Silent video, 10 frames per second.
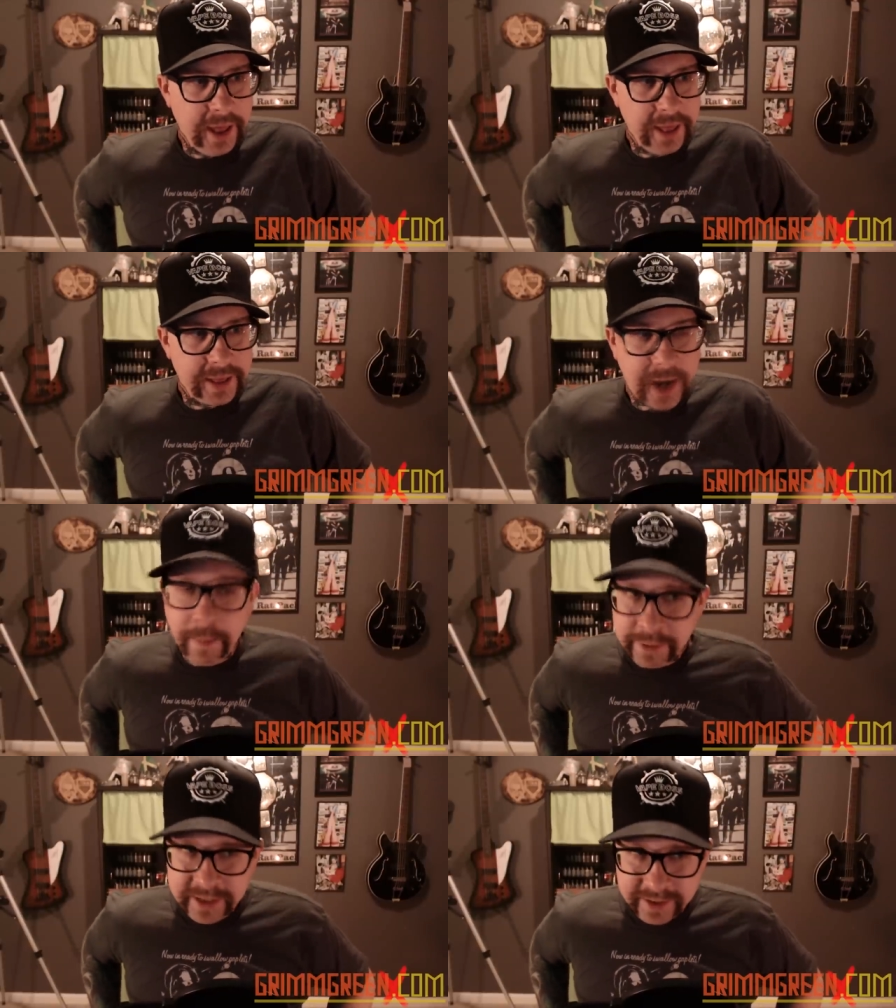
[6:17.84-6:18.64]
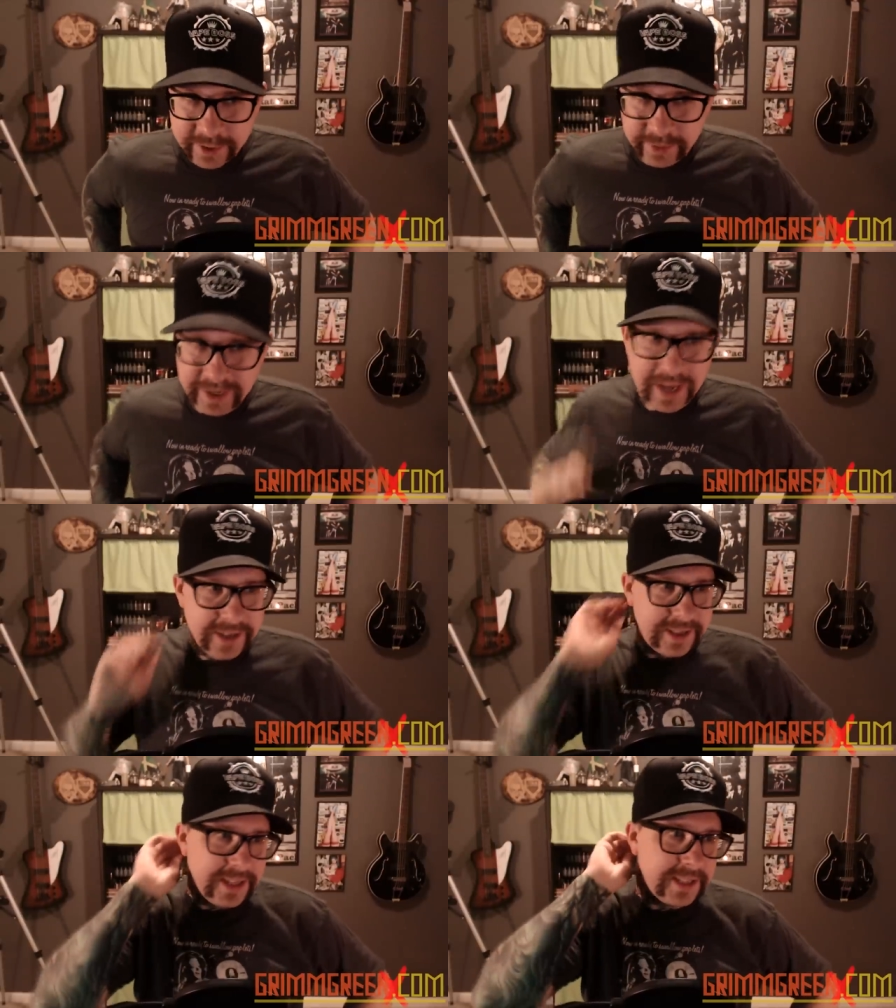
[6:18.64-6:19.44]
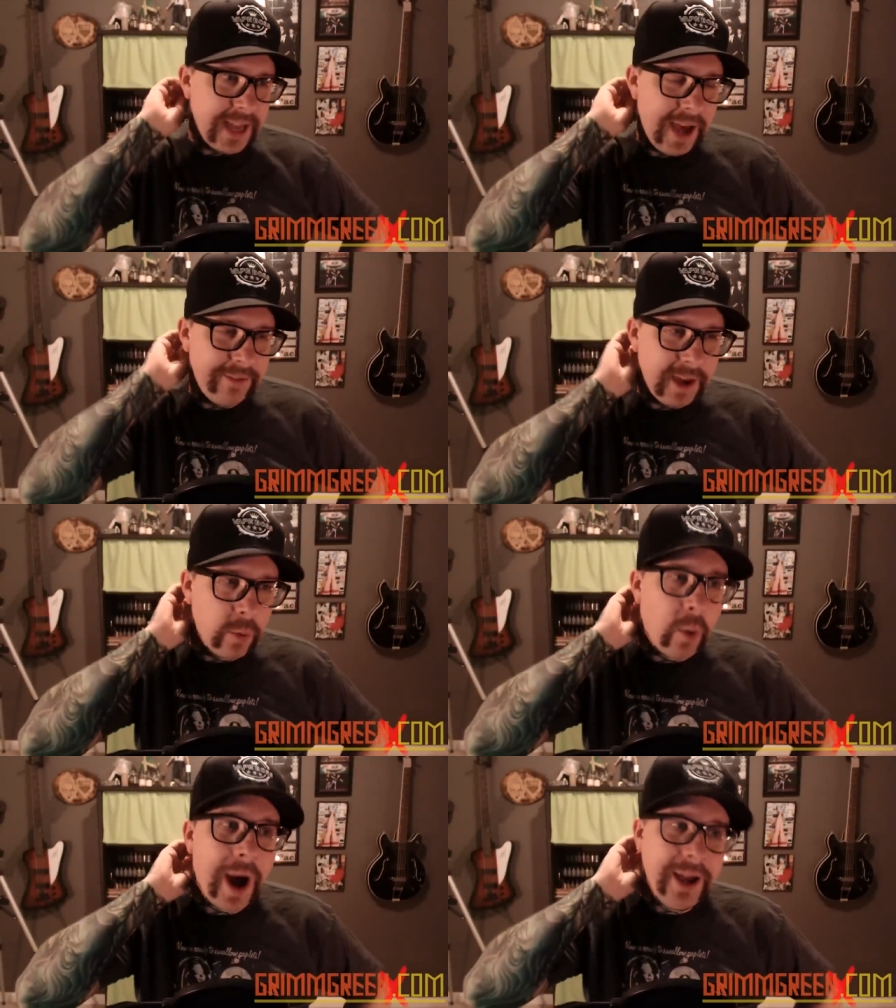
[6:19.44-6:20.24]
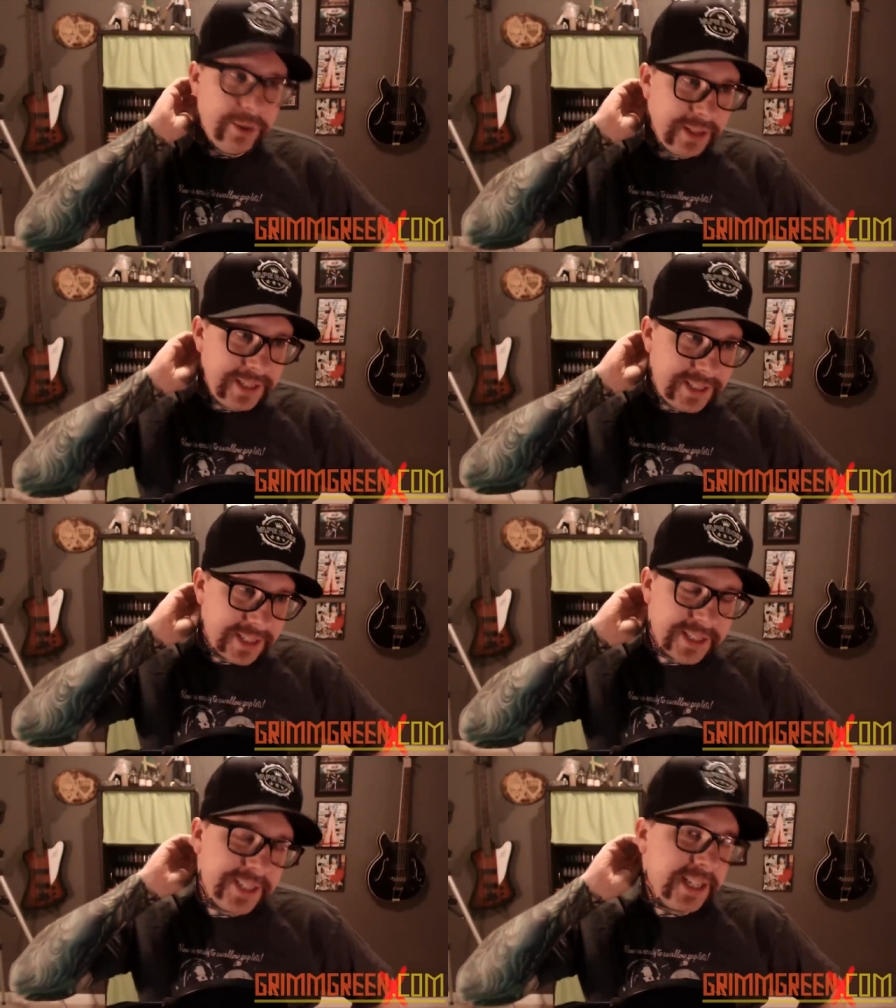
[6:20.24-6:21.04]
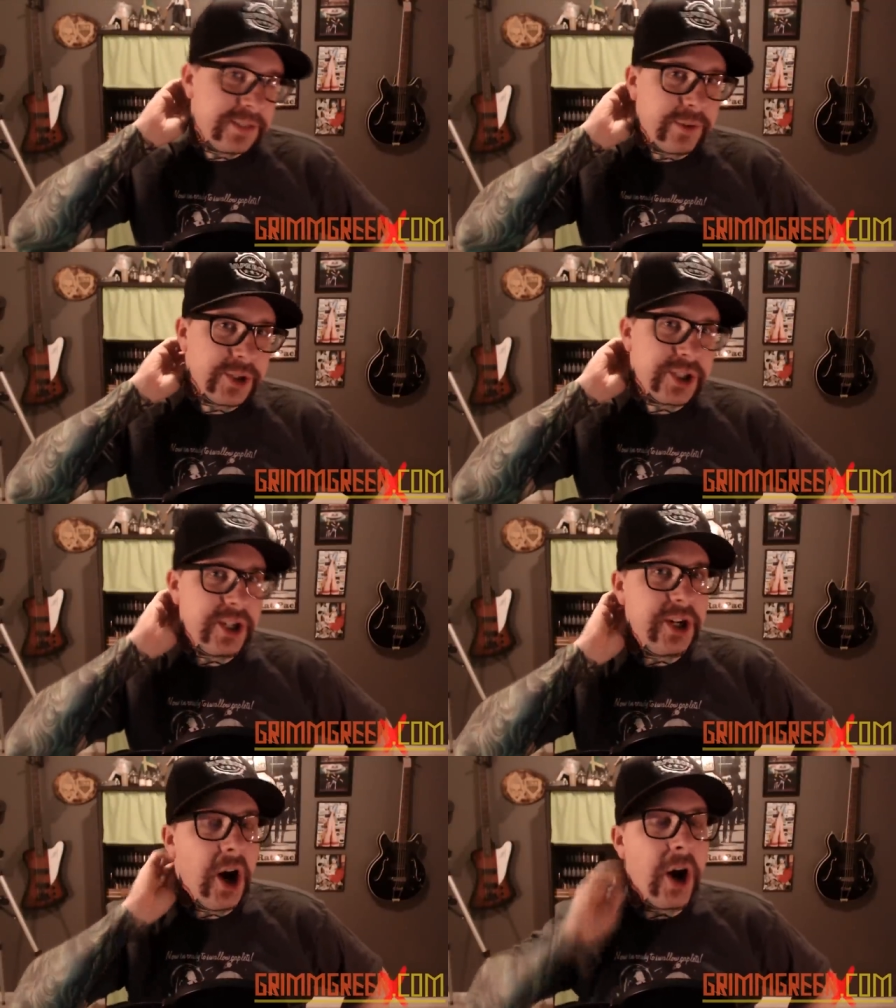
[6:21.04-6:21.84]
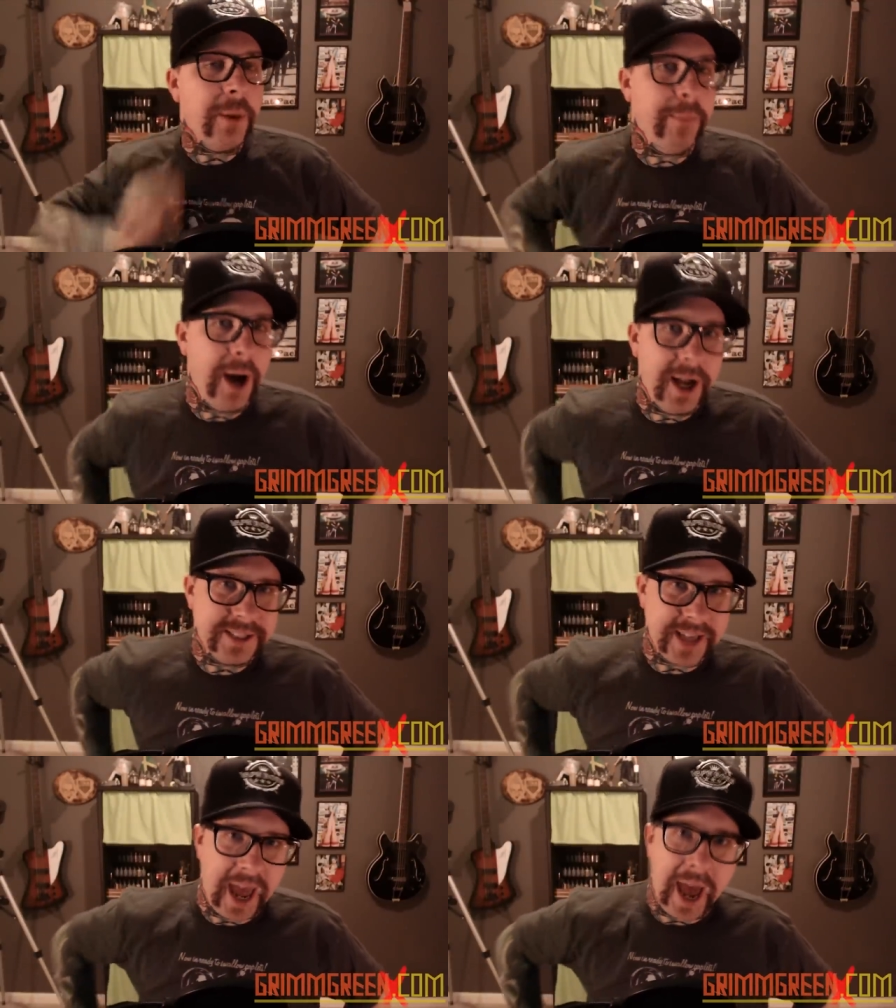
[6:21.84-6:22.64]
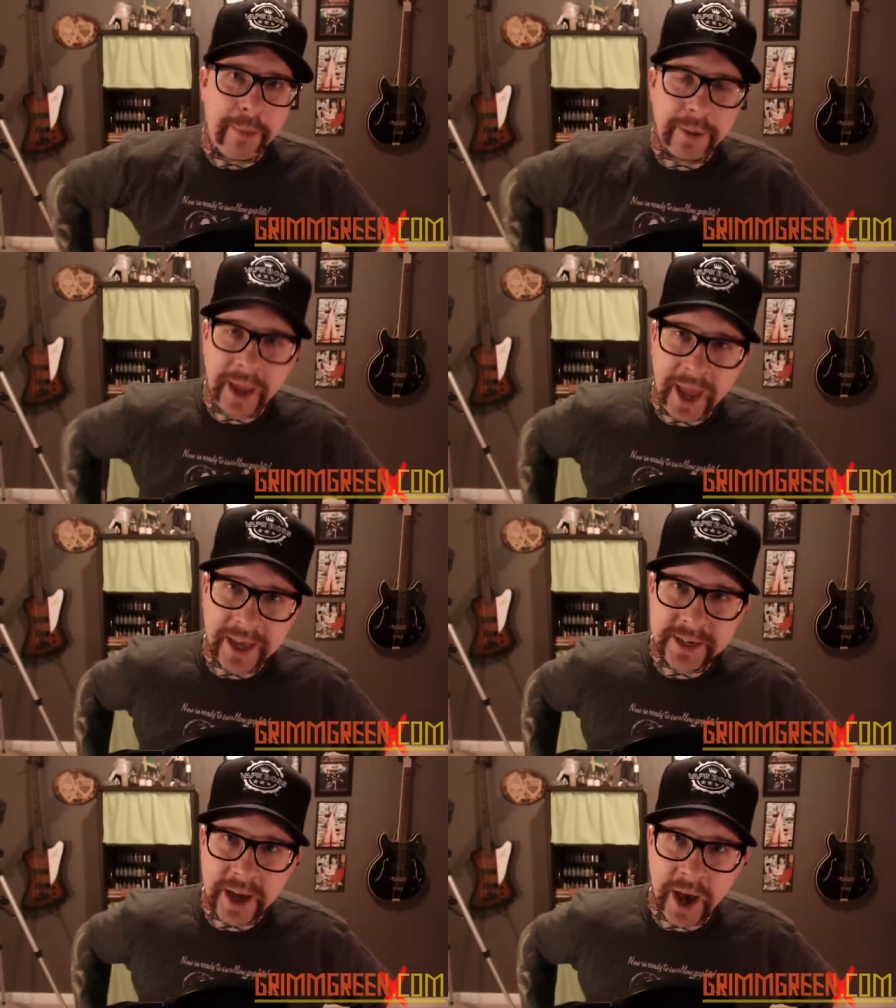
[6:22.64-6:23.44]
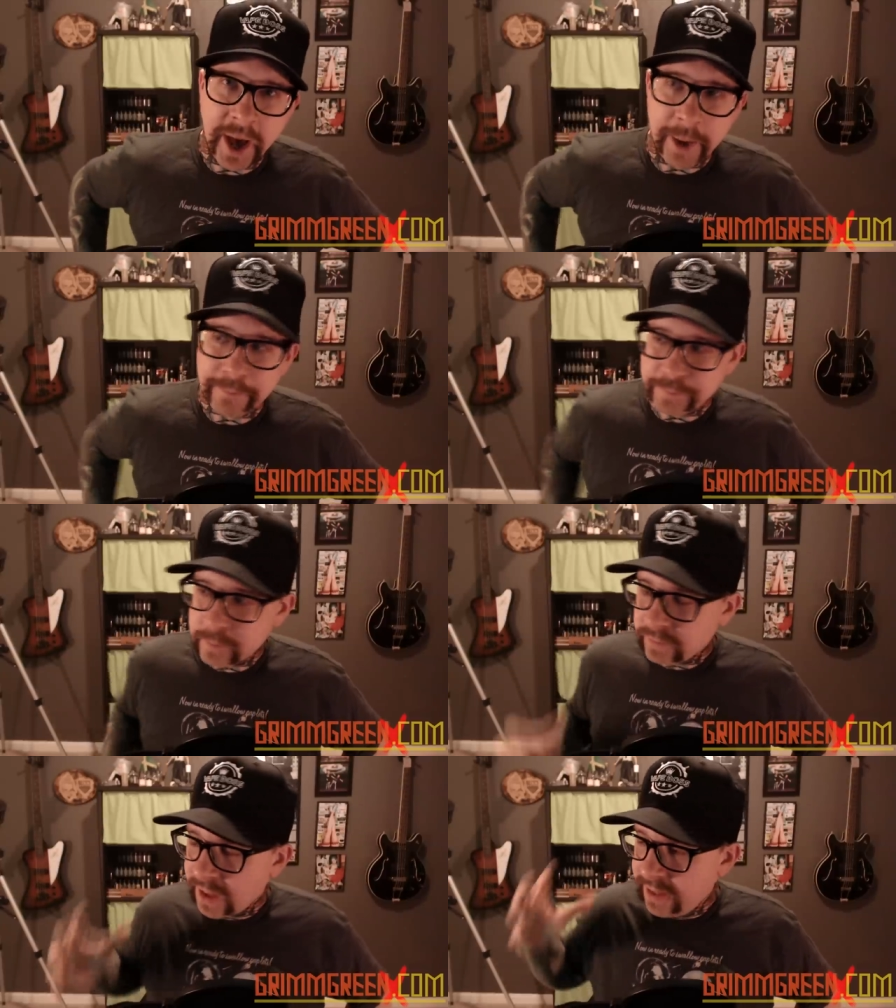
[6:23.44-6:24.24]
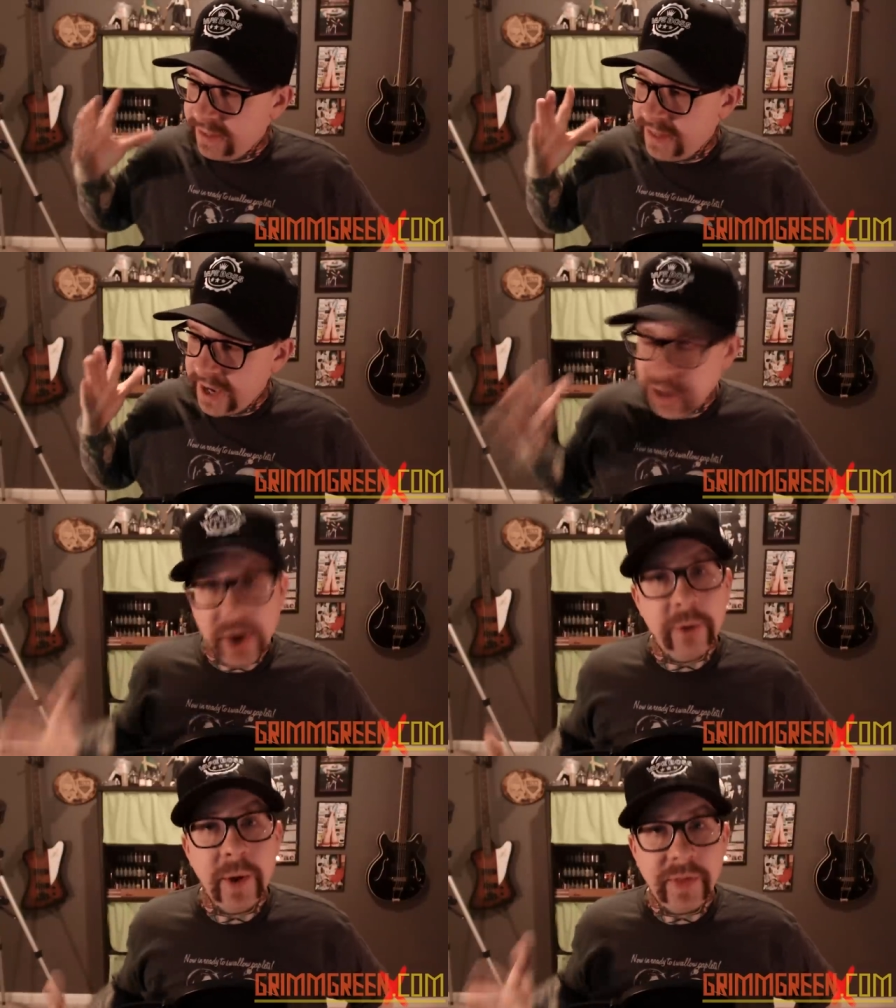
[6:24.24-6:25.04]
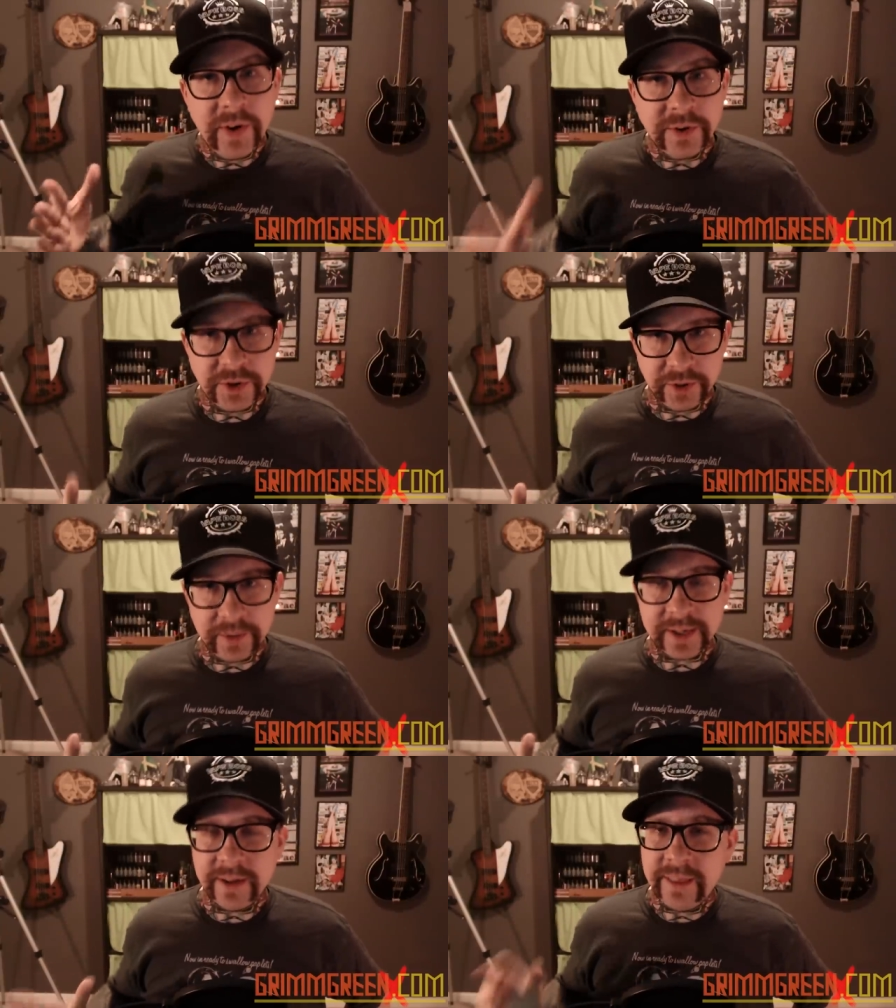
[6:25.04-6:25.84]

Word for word: The company that created this have a wildly successful cigar boss app, and um, they know what they're doing.